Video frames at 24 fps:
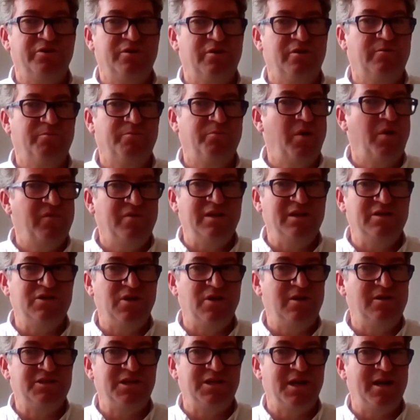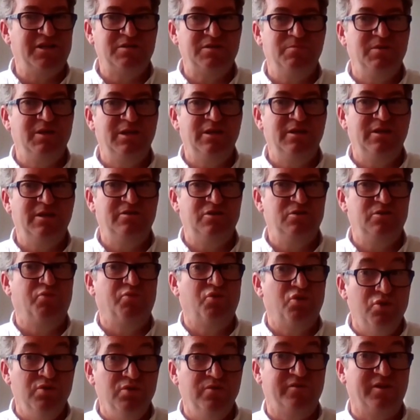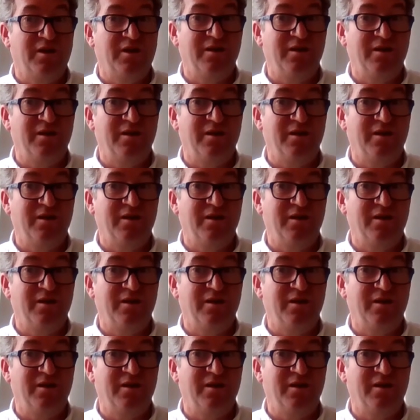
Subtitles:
they're perfectly entitled to ask me to prove